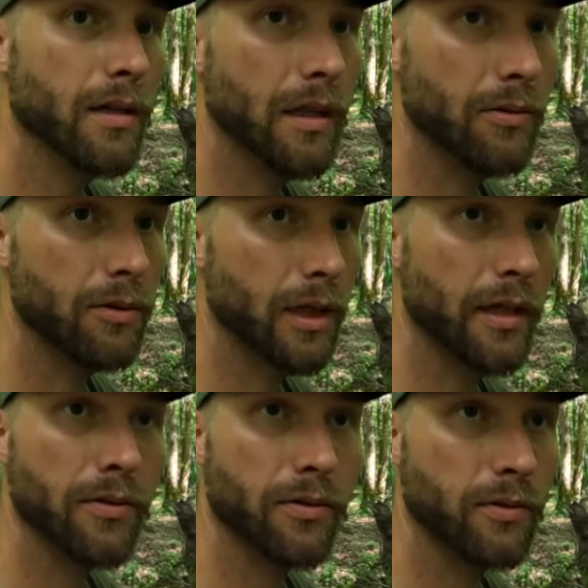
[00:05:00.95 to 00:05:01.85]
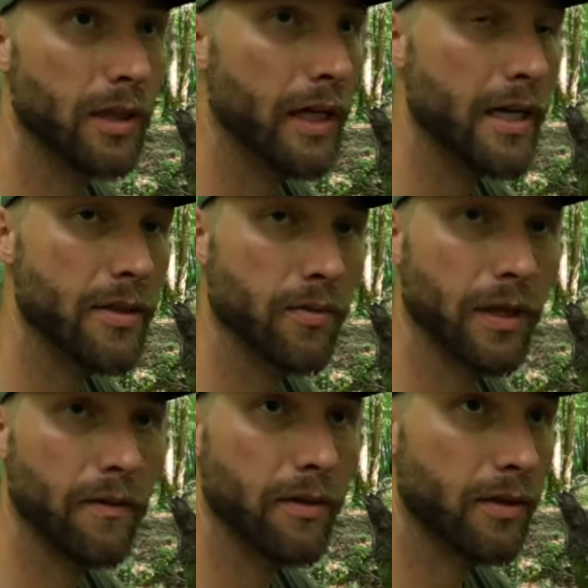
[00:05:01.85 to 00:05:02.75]
you know, trails will change
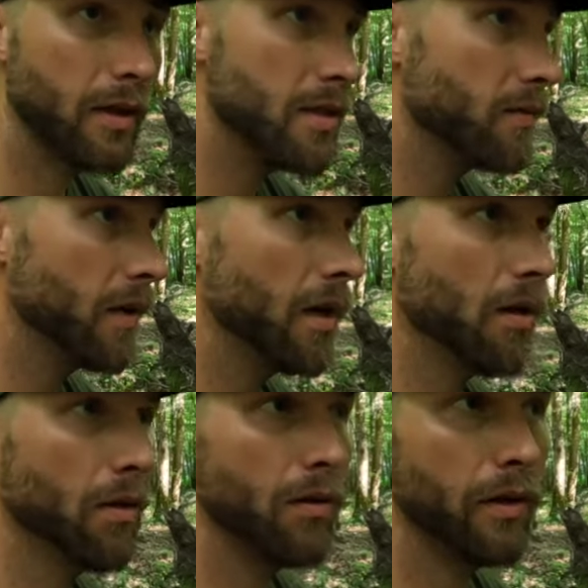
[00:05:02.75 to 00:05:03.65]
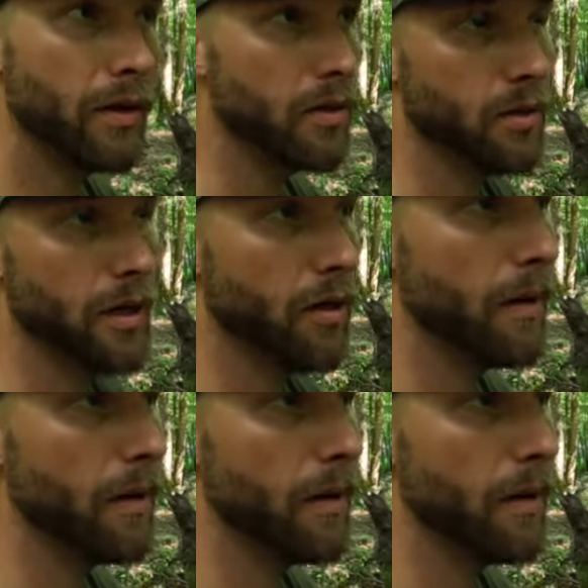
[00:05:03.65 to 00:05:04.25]
whenever trees fall, and you know,